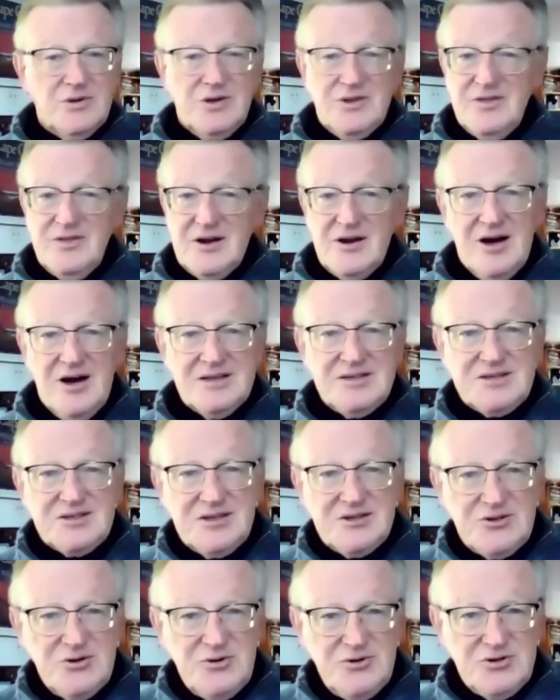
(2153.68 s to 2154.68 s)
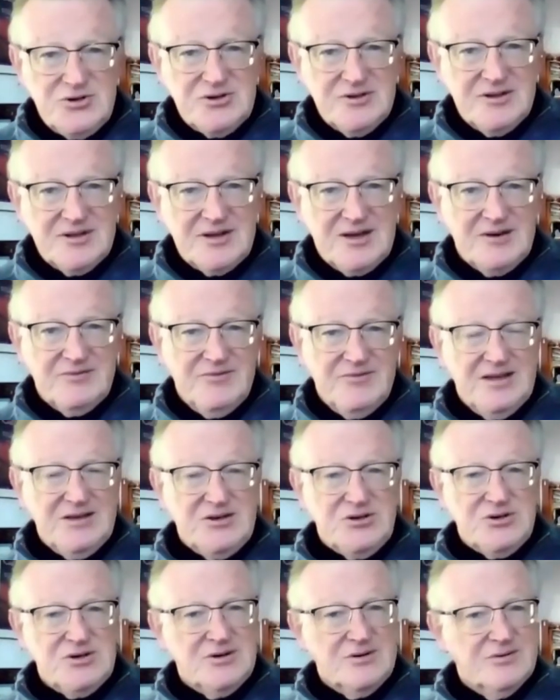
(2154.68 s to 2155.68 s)
a constitutional
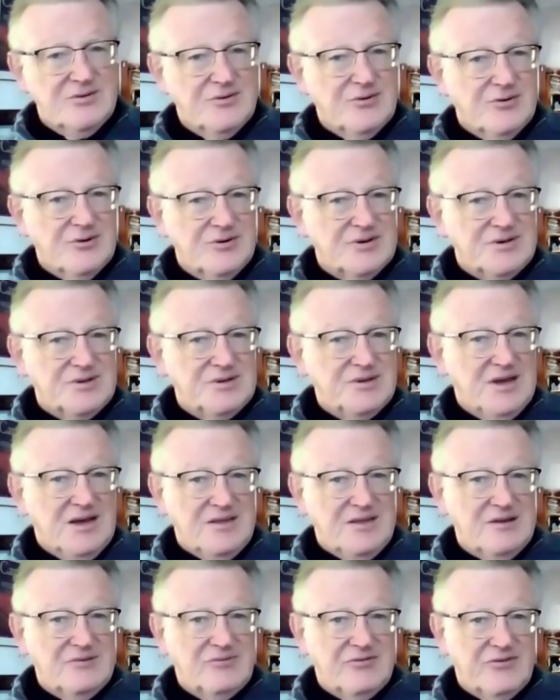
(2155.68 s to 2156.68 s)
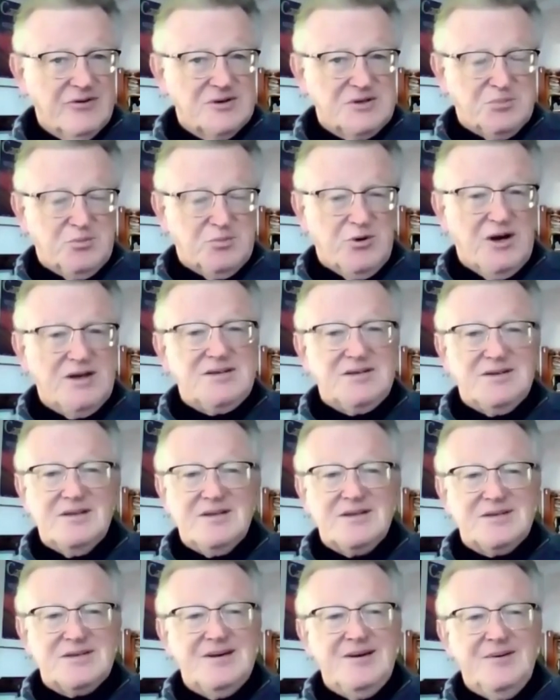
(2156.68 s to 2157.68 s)
convention, or in the first
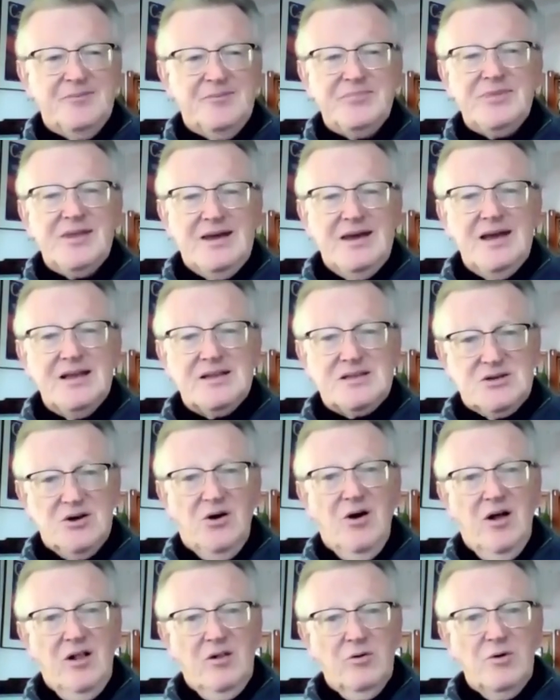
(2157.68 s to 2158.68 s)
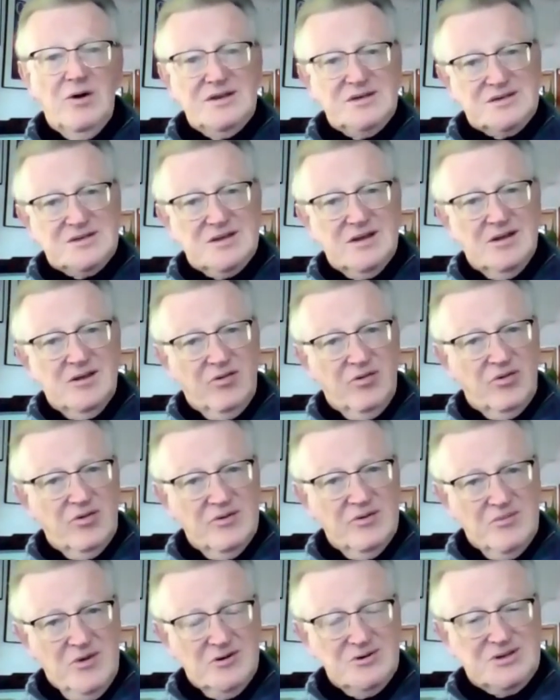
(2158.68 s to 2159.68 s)
presidency, it's always the
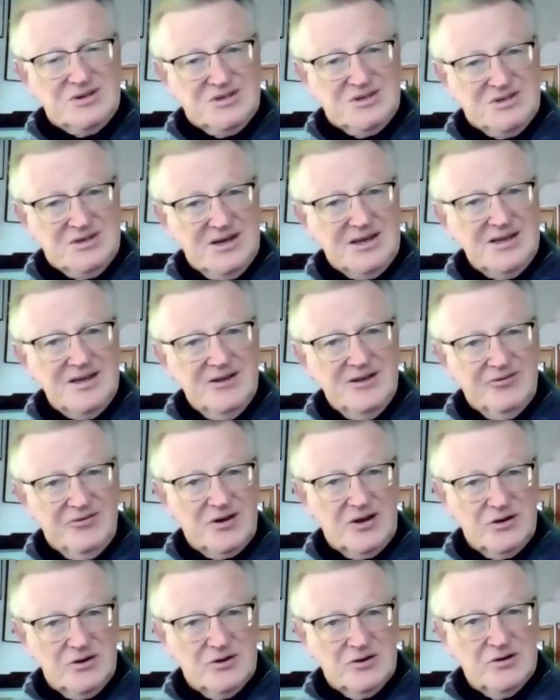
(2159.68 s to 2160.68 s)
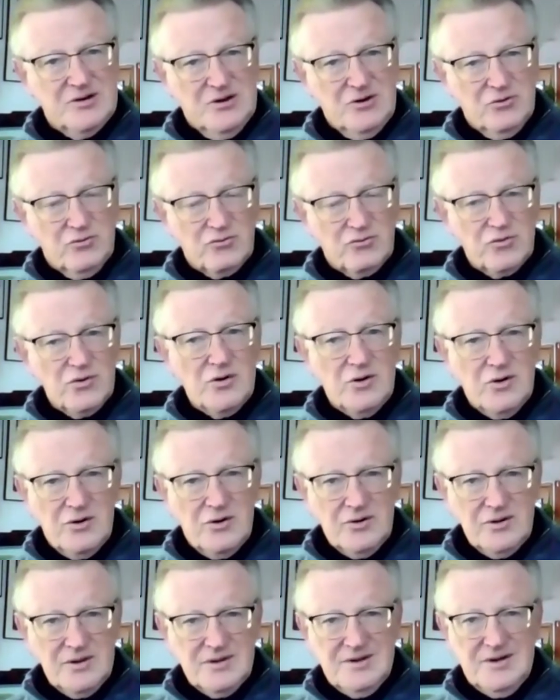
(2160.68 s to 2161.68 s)
most significant
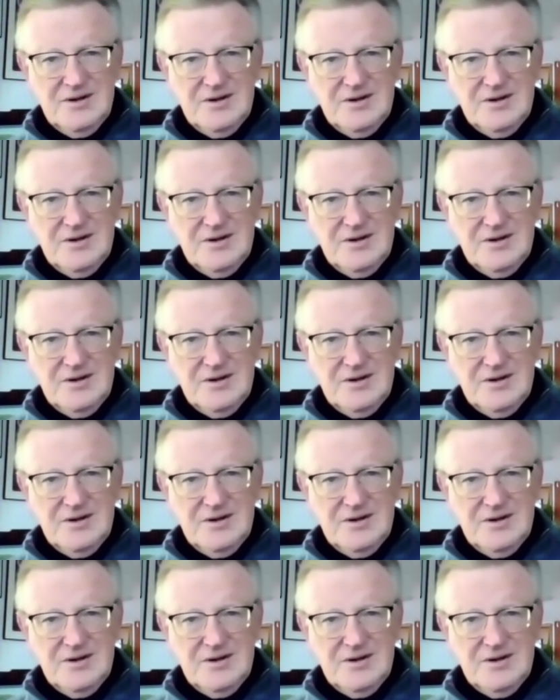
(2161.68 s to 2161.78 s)
role